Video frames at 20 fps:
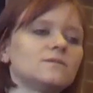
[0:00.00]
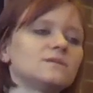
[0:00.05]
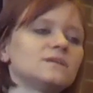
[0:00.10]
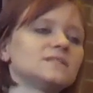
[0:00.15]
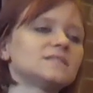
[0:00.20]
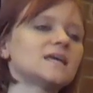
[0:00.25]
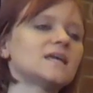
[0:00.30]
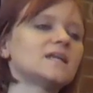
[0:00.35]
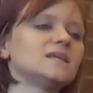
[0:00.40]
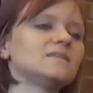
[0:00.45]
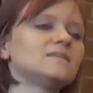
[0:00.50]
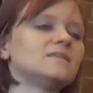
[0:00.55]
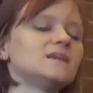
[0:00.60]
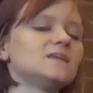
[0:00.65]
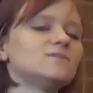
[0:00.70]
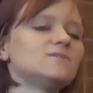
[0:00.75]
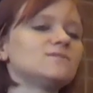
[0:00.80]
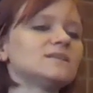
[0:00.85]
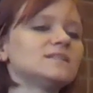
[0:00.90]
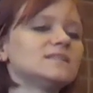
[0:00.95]
Notice
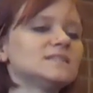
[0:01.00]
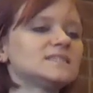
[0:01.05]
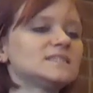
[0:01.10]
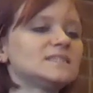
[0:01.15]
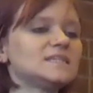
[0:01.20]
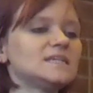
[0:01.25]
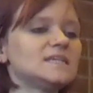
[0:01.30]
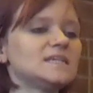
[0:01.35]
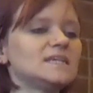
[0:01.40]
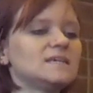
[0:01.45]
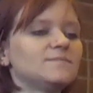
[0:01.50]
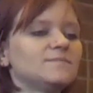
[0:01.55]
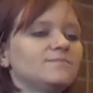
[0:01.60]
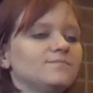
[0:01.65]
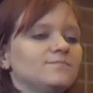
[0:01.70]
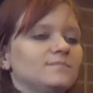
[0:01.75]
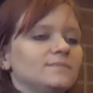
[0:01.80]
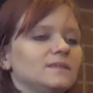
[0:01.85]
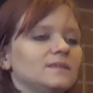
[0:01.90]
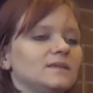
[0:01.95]
anything you can see.
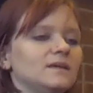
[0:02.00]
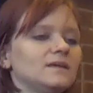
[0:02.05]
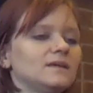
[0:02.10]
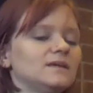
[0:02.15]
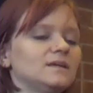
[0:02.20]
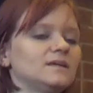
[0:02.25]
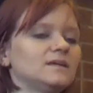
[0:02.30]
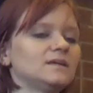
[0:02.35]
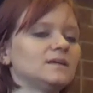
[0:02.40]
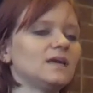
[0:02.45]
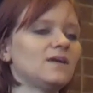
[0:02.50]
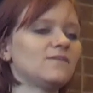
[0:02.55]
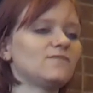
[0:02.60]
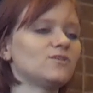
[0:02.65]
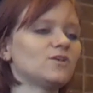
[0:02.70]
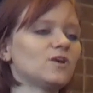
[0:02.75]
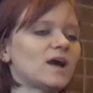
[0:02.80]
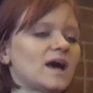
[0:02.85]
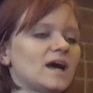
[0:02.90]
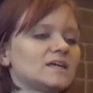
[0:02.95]

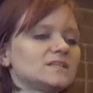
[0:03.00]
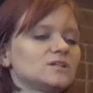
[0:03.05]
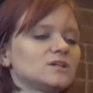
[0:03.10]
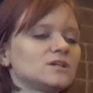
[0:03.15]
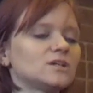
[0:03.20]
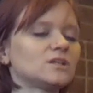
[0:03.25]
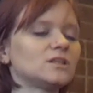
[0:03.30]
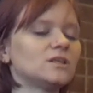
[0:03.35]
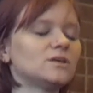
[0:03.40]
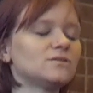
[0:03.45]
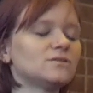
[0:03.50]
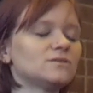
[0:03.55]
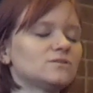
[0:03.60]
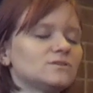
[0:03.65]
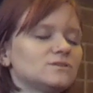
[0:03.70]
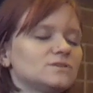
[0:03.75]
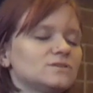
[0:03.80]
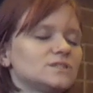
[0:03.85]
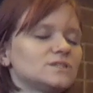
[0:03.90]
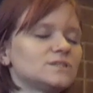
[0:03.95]
If your eyes are
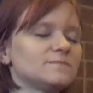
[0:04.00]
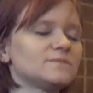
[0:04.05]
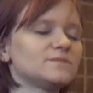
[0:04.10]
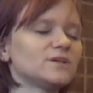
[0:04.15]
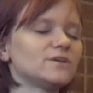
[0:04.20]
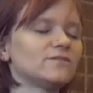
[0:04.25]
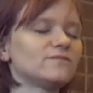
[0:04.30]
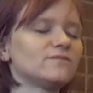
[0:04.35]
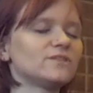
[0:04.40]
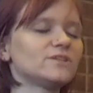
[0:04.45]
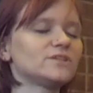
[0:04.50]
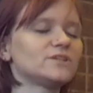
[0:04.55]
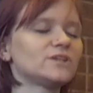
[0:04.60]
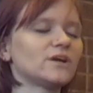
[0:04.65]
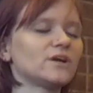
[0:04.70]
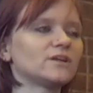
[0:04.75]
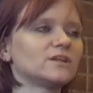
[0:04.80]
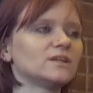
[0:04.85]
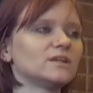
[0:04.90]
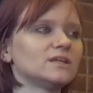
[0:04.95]
closed, observe the
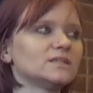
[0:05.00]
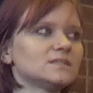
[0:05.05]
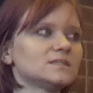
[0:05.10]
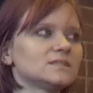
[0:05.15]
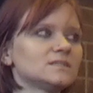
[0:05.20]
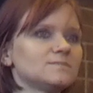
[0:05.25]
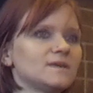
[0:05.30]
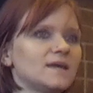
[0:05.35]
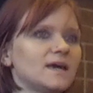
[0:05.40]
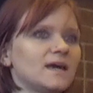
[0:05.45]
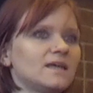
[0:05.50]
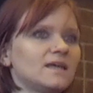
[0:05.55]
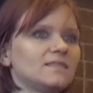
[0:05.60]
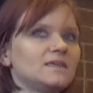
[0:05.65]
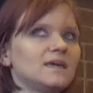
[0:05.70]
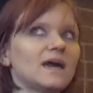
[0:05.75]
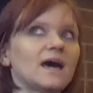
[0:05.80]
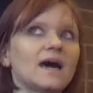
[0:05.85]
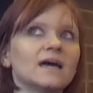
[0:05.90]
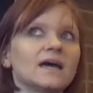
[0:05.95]
darkness
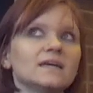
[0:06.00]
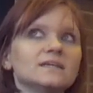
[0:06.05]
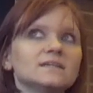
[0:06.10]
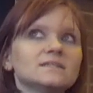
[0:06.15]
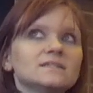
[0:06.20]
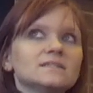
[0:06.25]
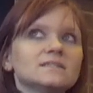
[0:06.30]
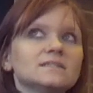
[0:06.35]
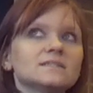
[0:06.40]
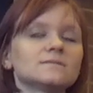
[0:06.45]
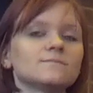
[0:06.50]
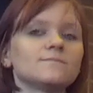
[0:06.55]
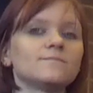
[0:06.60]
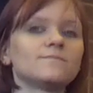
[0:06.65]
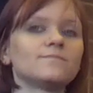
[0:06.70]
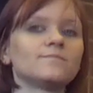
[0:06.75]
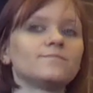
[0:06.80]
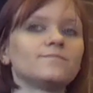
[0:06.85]
behind the eyes.